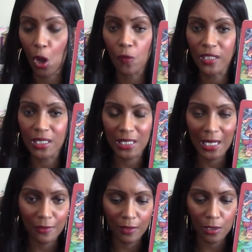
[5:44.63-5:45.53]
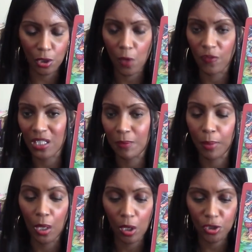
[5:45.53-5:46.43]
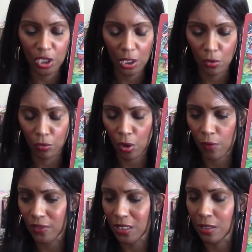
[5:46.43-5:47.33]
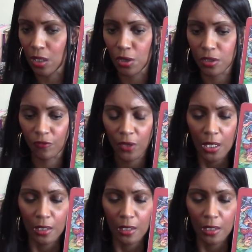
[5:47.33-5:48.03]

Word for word: overdid things, overdid partying, or overdid kind of,